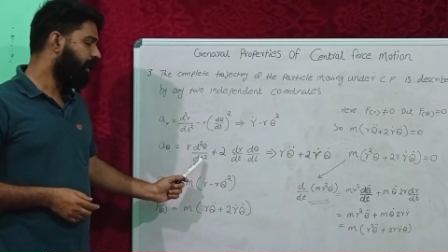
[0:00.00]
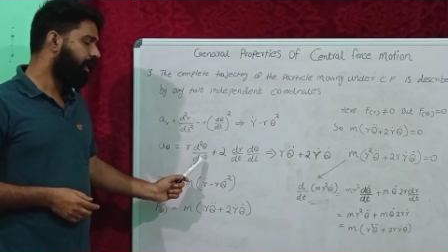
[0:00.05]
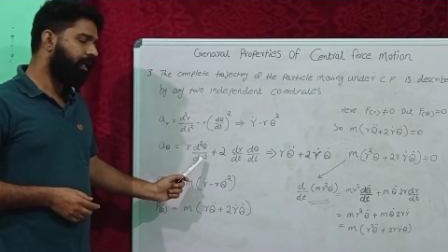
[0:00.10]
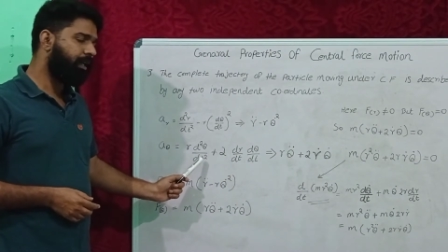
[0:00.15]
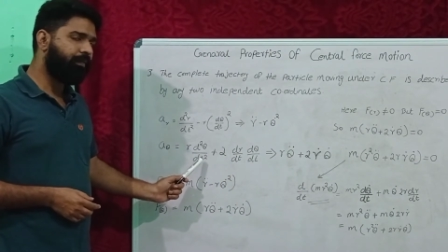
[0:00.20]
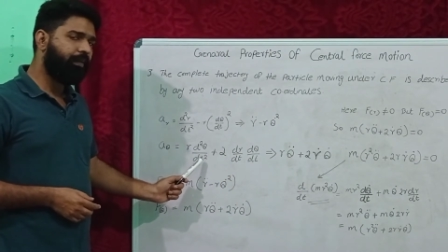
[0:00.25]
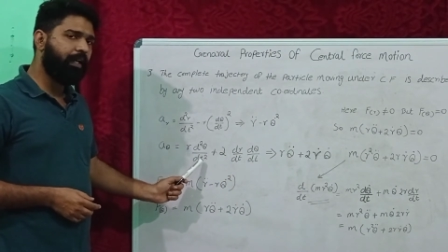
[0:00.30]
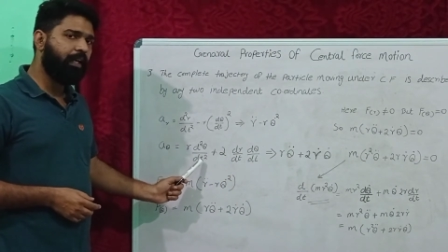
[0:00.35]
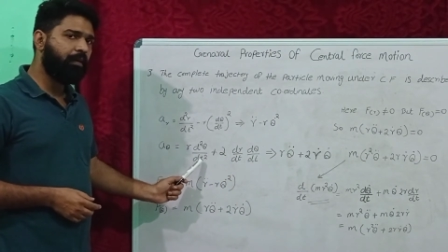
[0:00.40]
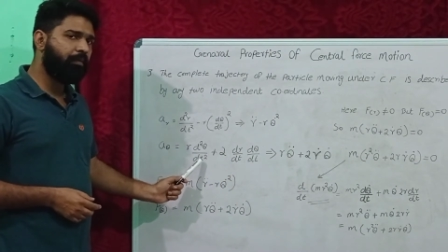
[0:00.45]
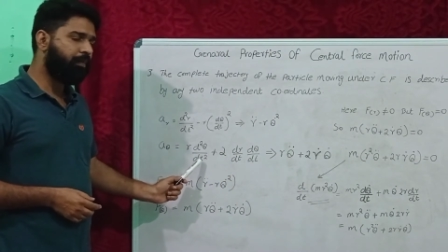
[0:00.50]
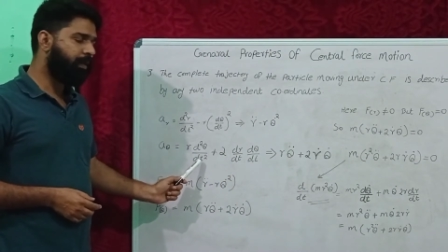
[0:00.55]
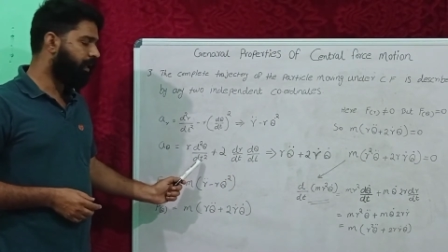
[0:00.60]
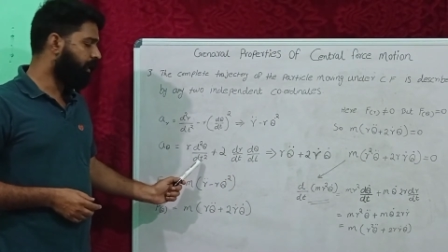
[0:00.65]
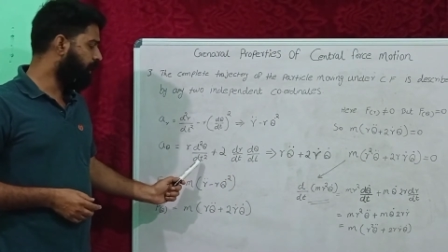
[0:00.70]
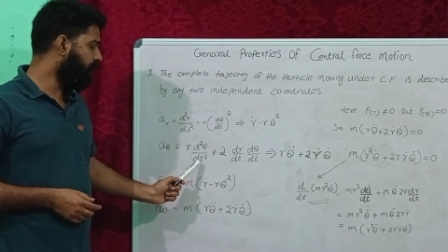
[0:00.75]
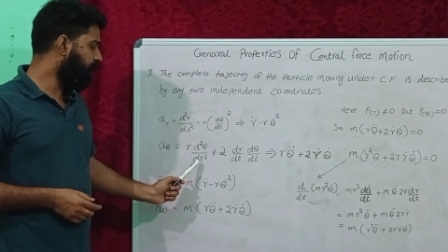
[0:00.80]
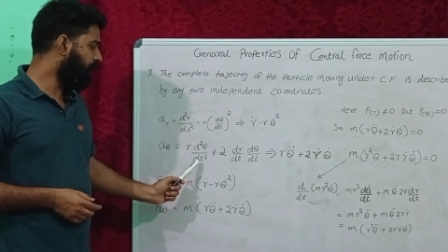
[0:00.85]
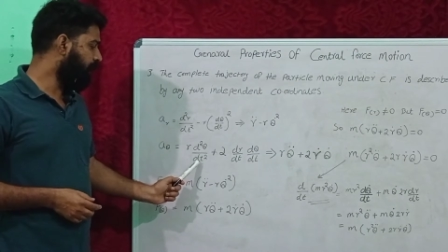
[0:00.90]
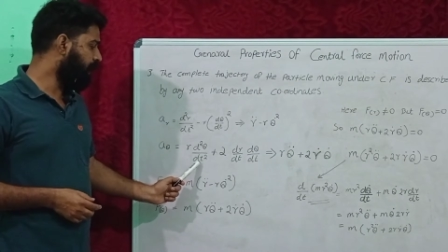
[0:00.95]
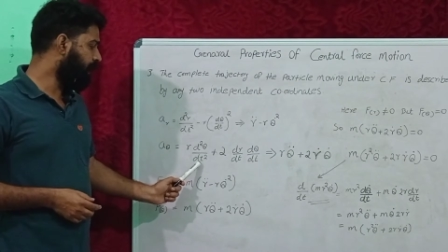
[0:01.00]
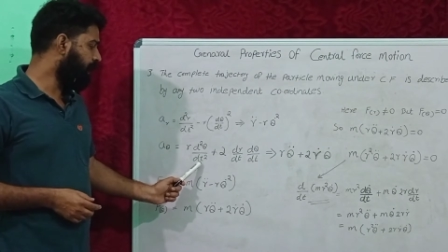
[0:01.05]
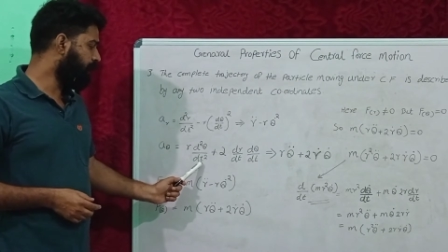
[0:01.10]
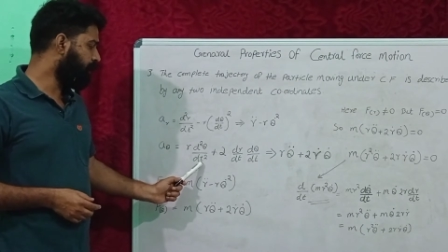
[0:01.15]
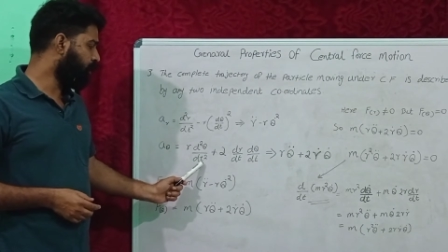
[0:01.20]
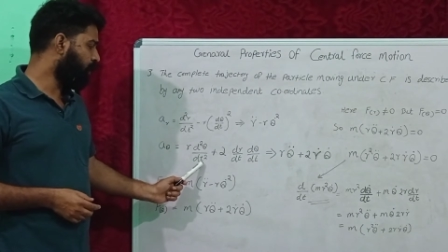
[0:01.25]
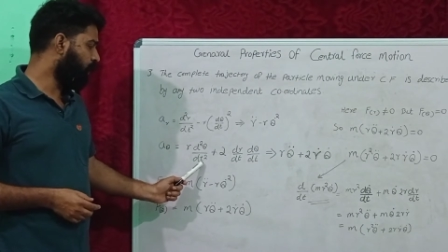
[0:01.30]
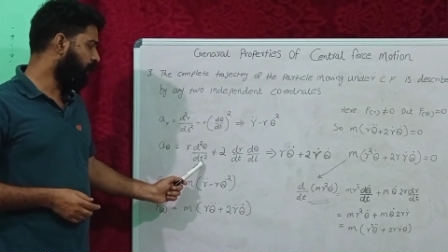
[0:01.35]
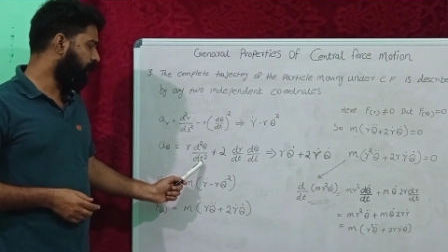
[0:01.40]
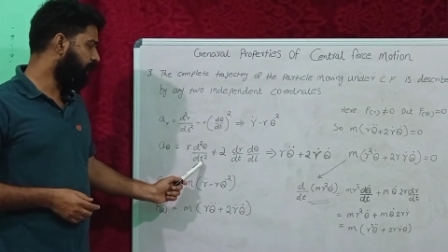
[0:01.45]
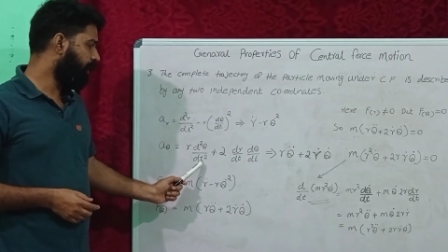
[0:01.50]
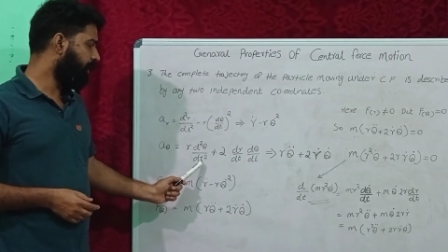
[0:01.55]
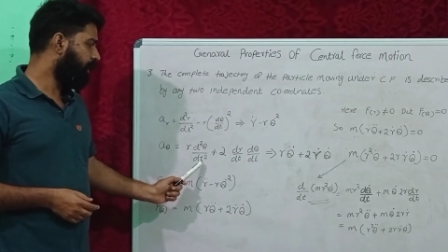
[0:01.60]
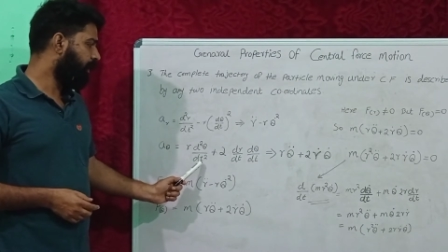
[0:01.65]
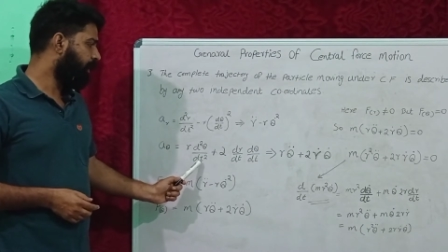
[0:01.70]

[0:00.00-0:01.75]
divided by dt square